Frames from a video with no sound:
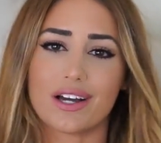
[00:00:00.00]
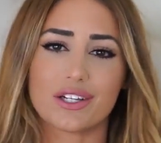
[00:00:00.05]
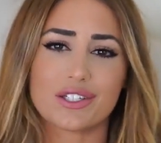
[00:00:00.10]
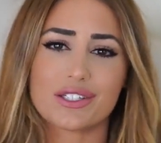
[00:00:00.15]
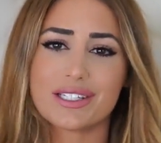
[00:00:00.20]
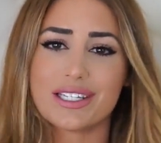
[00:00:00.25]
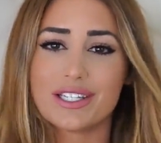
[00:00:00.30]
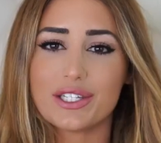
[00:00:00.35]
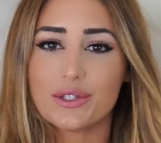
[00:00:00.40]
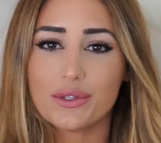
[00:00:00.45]

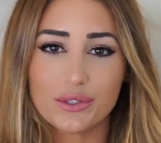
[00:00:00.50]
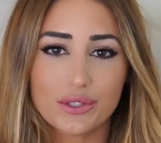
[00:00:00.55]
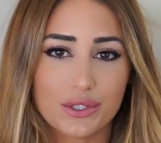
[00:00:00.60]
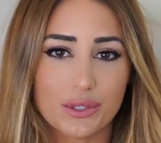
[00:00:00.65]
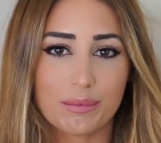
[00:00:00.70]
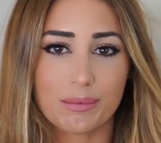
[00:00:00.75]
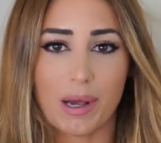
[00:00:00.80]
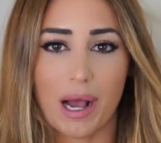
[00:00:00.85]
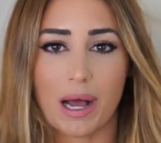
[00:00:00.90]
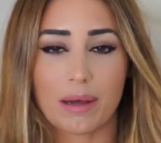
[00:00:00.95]
just
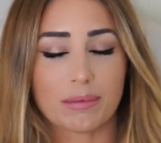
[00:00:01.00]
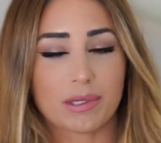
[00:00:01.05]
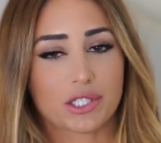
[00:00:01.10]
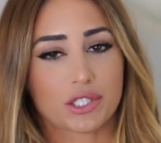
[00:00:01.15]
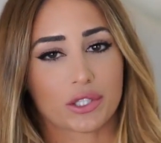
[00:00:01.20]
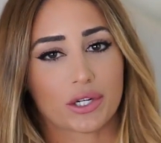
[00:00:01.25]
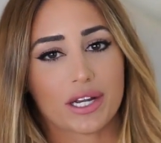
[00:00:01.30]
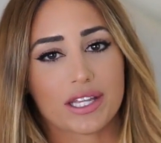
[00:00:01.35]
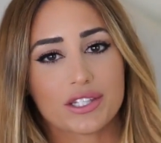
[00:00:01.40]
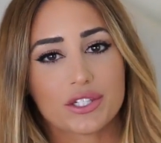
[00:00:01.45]
in YouTube
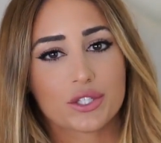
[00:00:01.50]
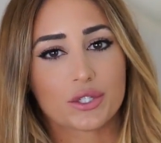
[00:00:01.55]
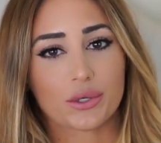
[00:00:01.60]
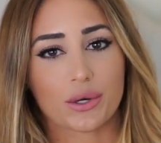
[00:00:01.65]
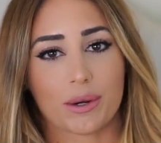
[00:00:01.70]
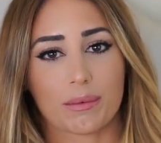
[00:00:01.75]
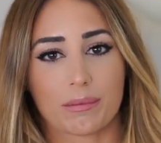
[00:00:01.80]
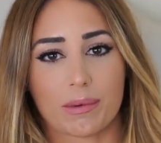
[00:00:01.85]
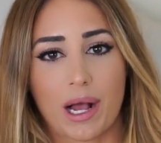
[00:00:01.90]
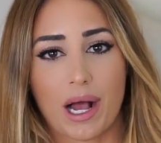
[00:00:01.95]
comments or
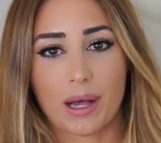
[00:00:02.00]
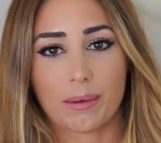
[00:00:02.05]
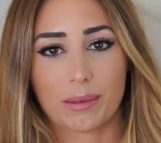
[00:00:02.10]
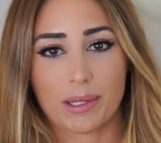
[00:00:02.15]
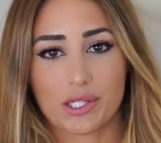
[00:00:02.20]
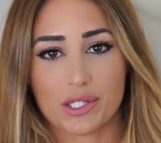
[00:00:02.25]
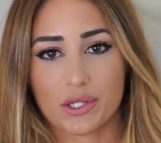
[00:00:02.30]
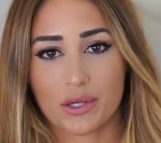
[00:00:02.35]
Instagram comments.